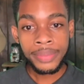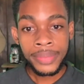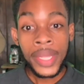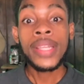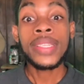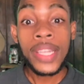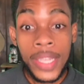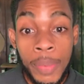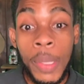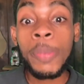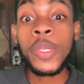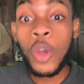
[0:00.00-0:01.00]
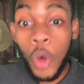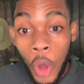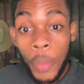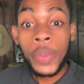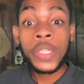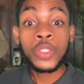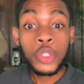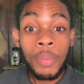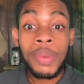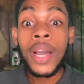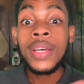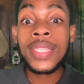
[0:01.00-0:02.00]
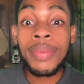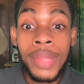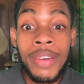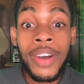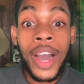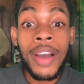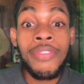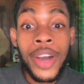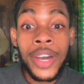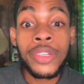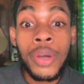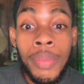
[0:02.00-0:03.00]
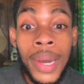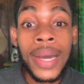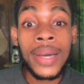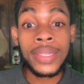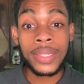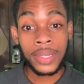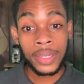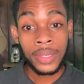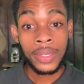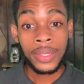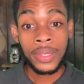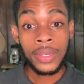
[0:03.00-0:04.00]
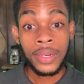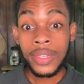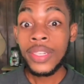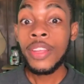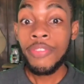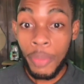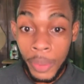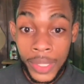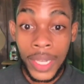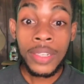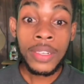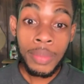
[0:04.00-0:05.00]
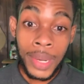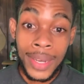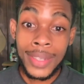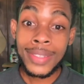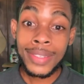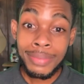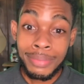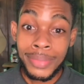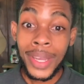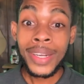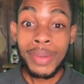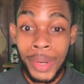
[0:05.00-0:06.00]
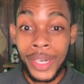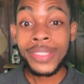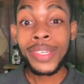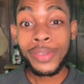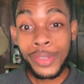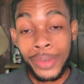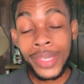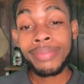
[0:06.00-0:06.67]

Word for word: Telling people to go up in the truck because they never have on the mask. I don't need to put on the mask. I don't take it away.